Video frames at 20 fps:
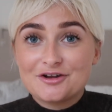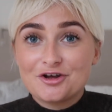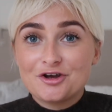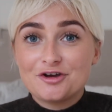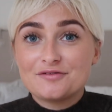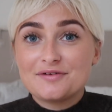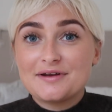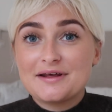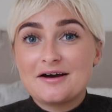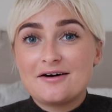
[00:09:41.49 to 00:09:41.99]

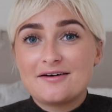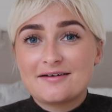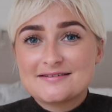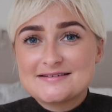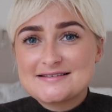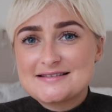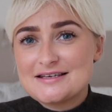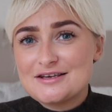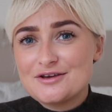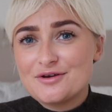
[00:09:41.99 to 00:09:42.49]
hopefully I'll
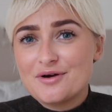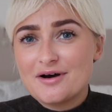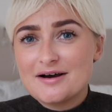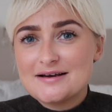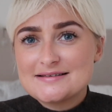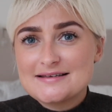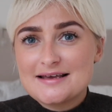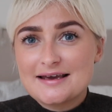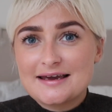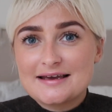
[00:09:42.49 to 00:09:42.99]
see you
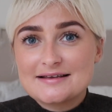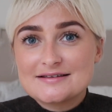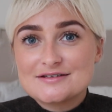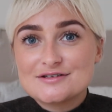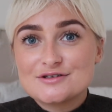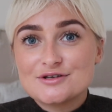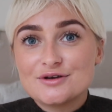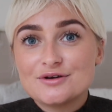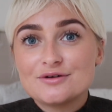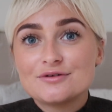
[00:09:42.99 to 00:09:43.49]
guys again
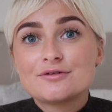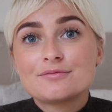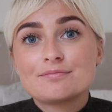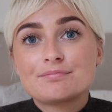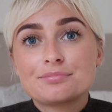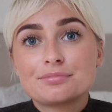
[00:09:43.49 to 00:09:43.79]
soon.